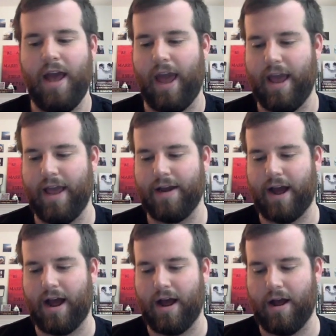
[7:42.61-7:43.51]
and
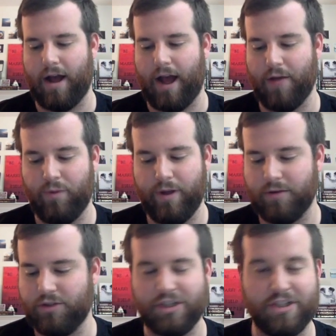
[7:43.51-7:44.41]
I
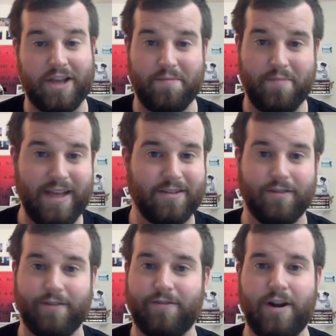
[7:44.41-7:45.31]
will just admit
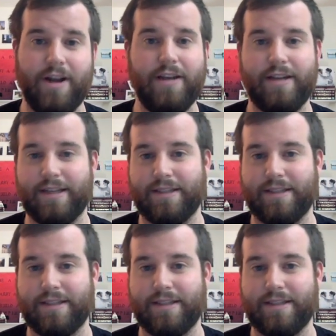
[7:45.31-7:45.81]
on the front end,